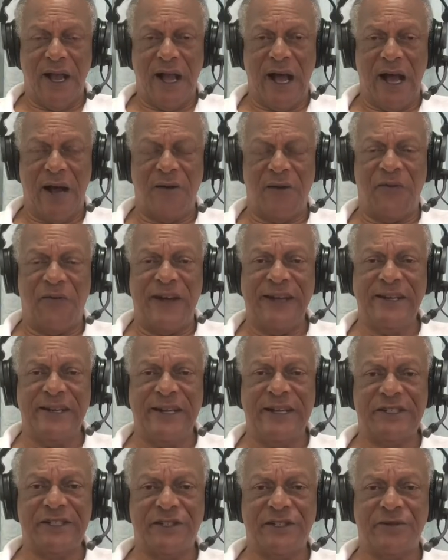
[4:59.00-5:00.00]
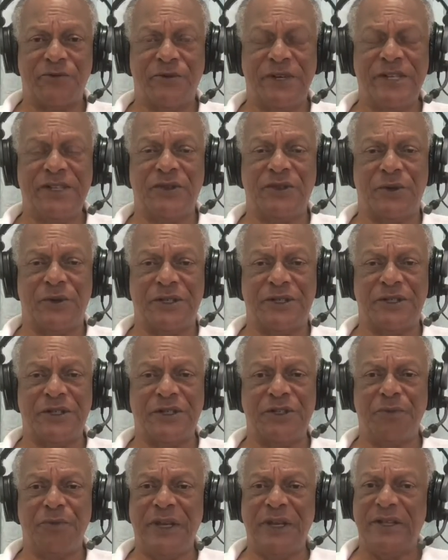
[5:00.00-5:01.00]
Our financial
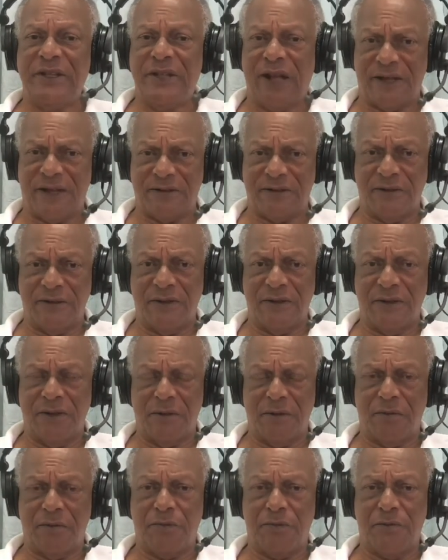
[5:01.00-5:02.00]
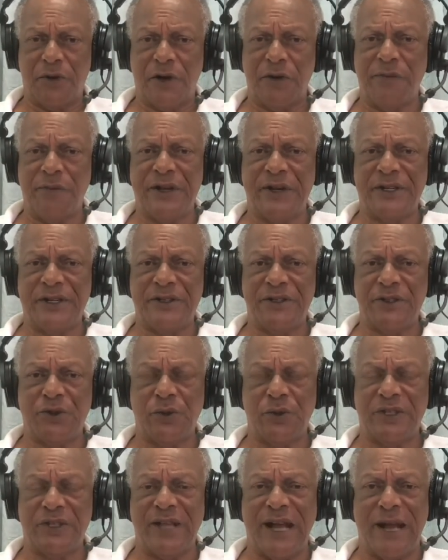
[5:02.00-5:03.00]
resources may not permit us
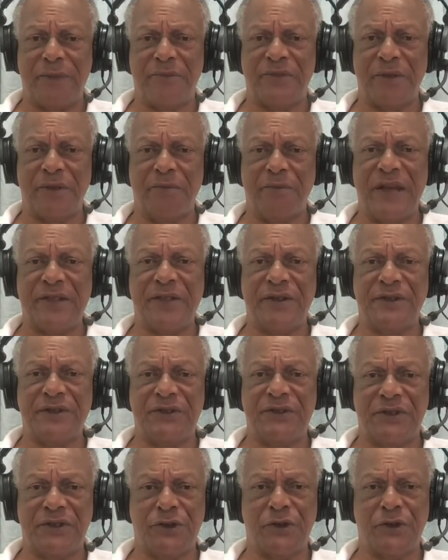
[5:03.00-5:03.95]
to adopt the methods